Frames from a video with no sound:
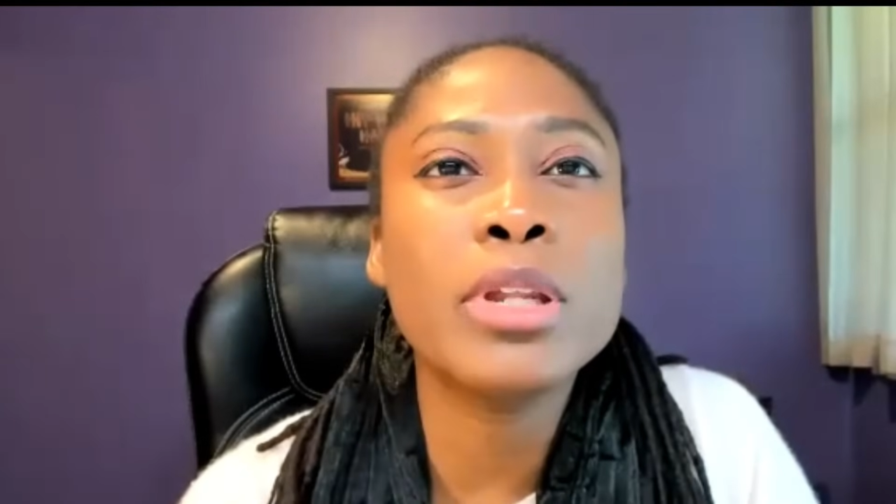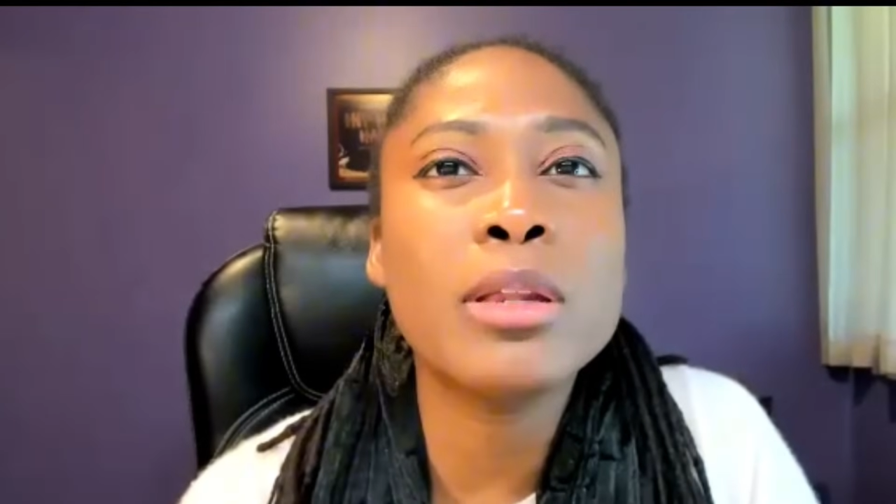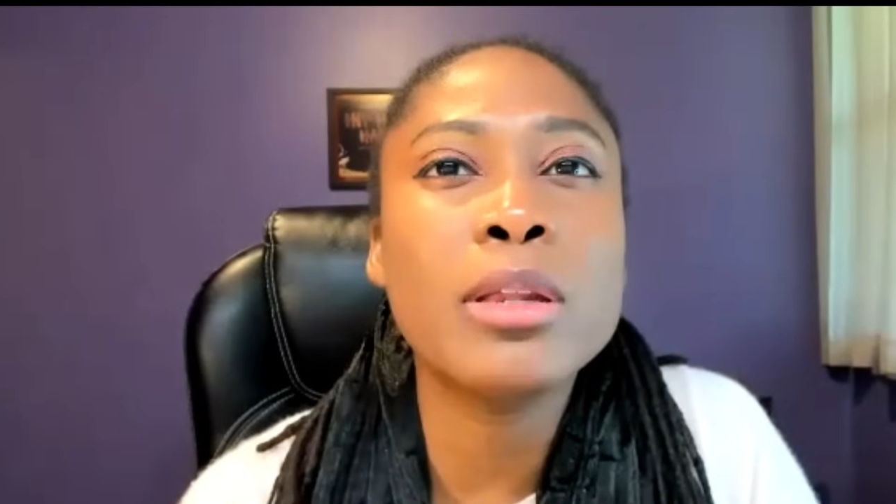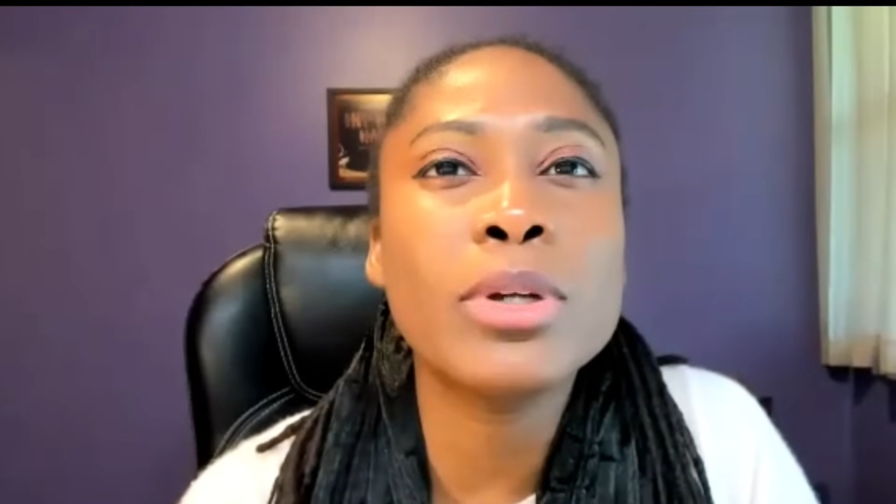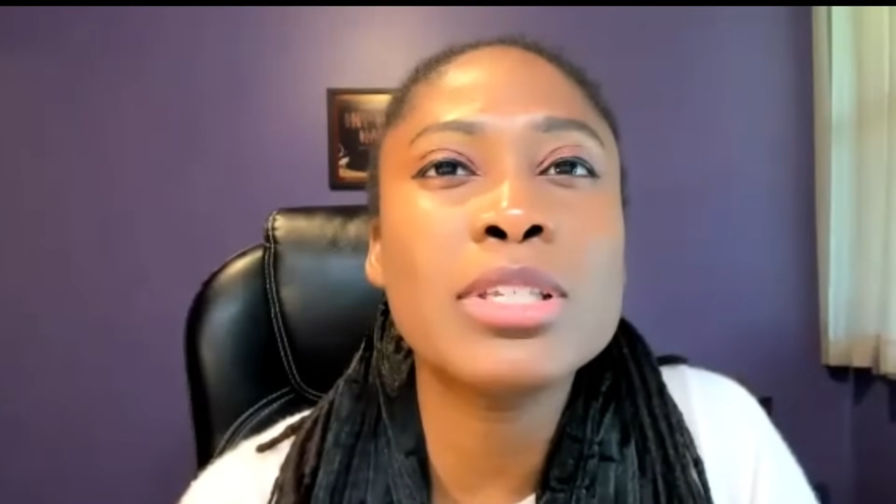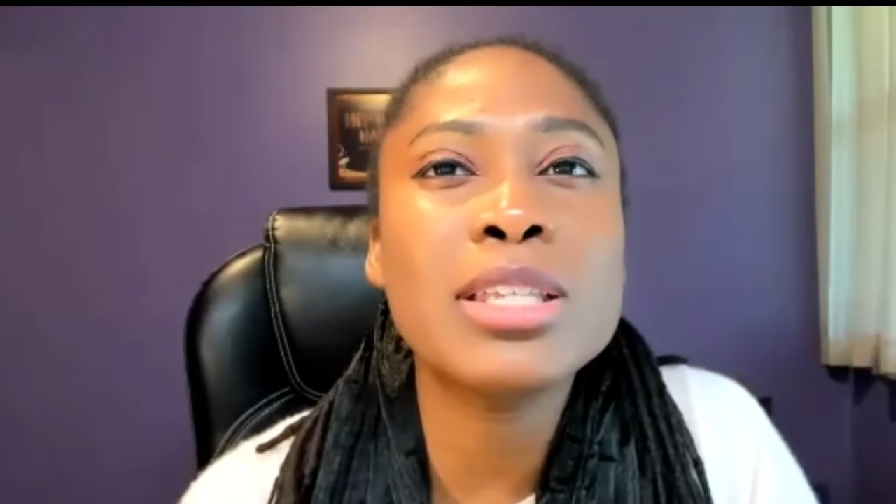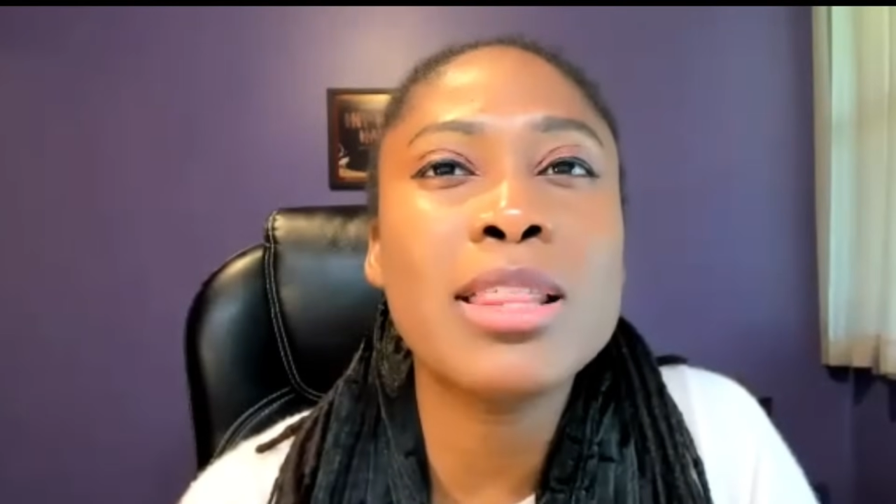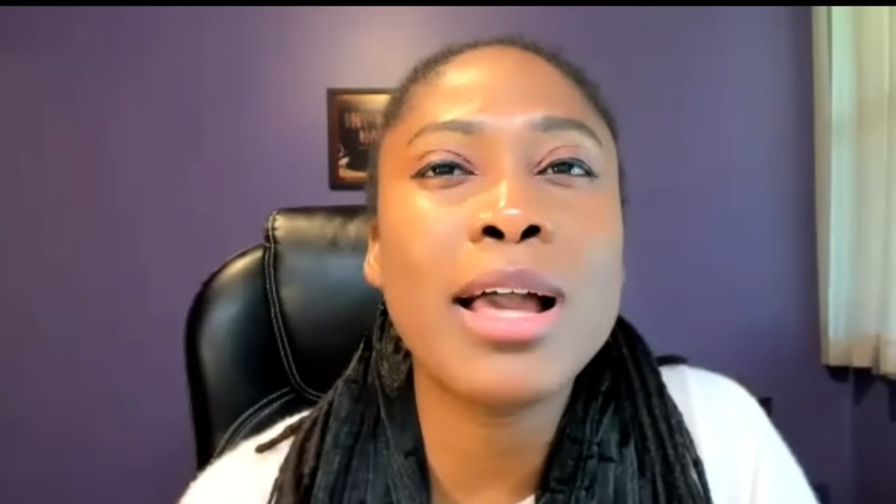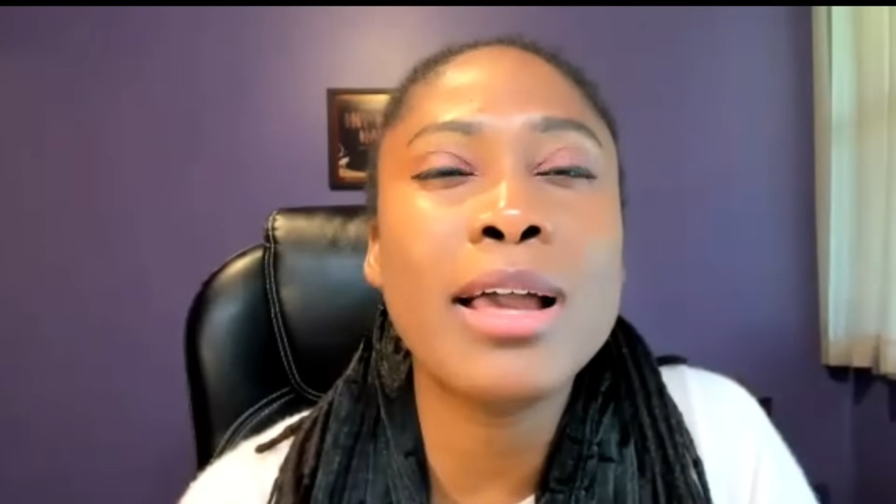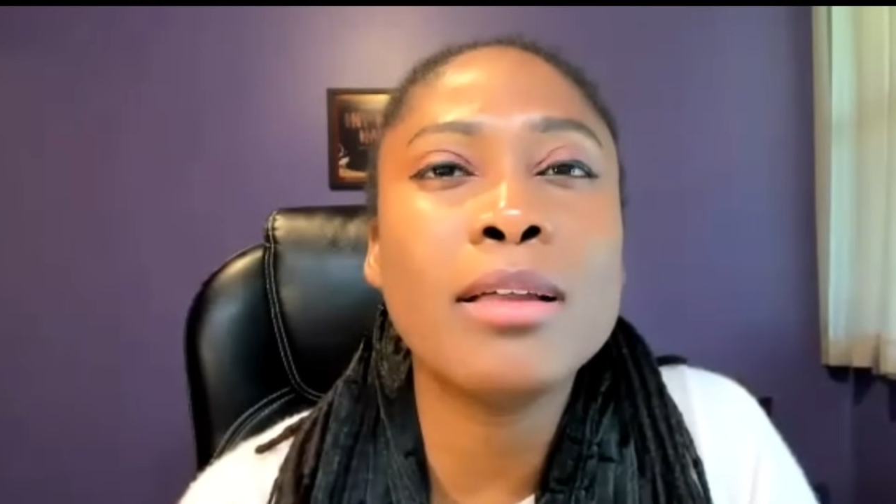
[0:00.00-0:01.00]
Did anyone
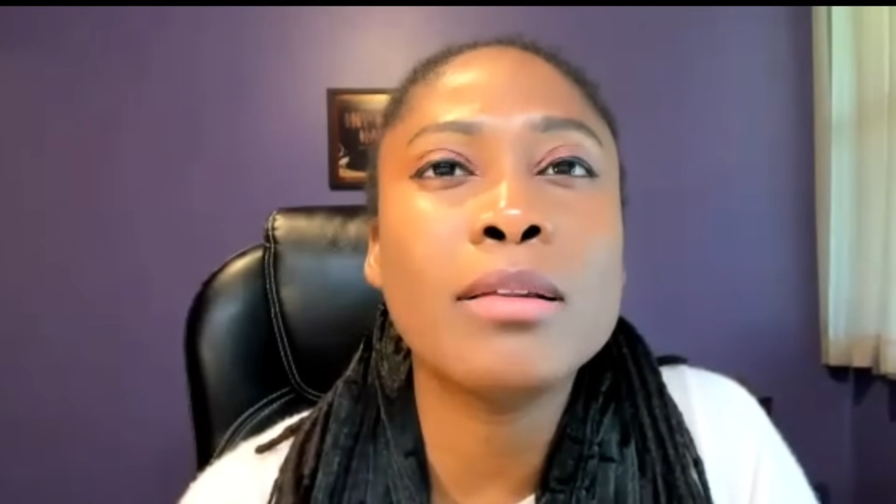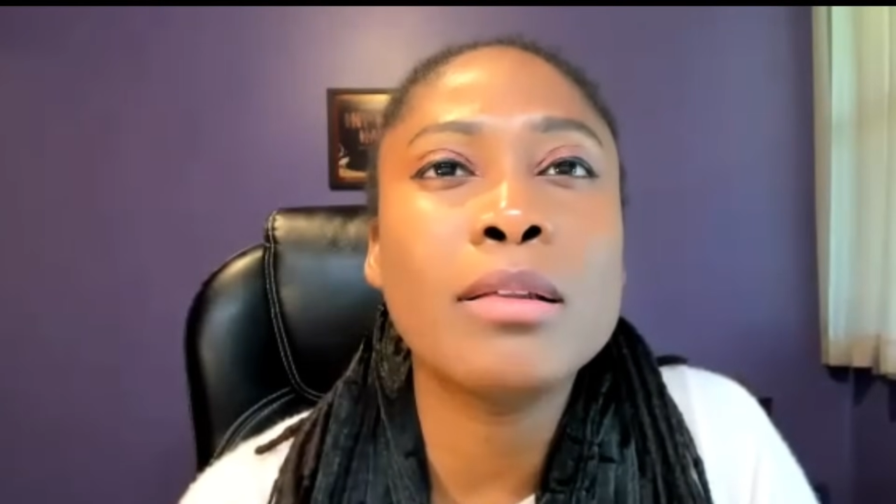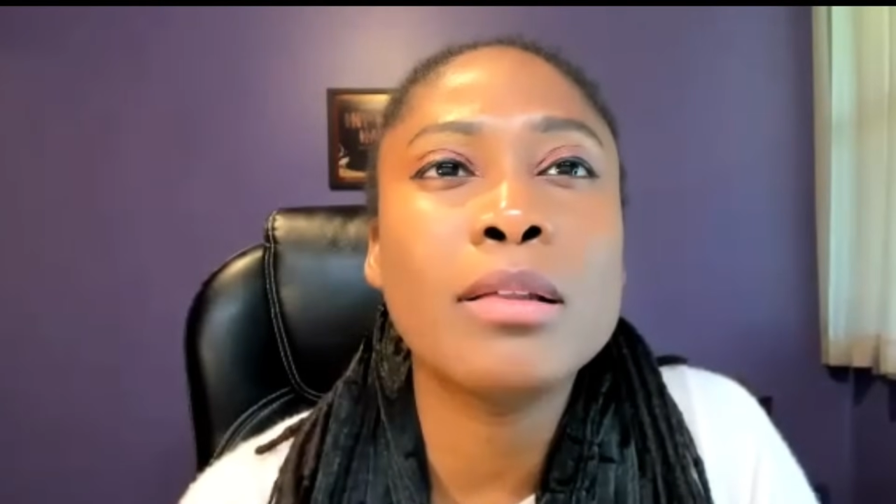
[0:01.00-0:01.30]
see that?